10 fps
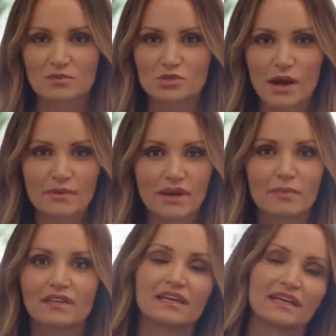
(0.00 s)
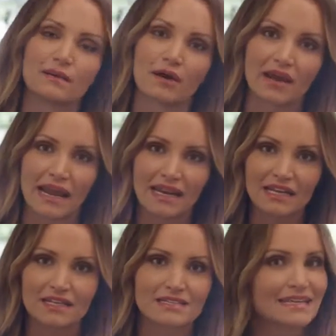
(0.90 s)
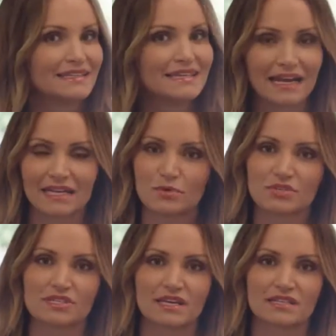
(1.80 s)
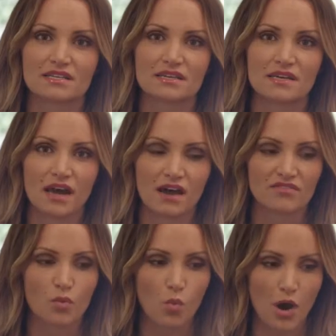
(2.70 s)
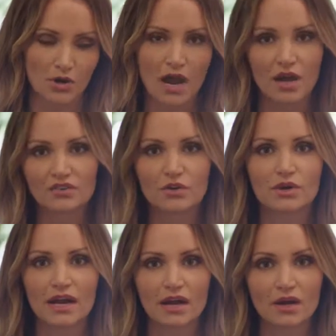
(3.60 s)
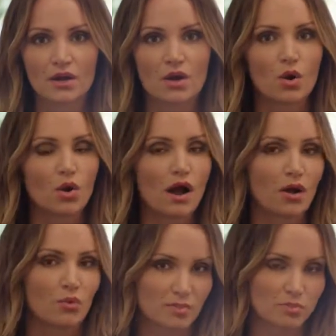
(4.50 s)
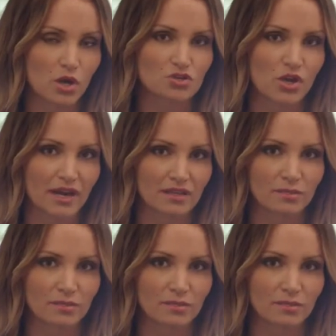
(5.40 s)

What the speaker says: So I recommend getting about 80 to 90% of the water out of your hair with blow drying.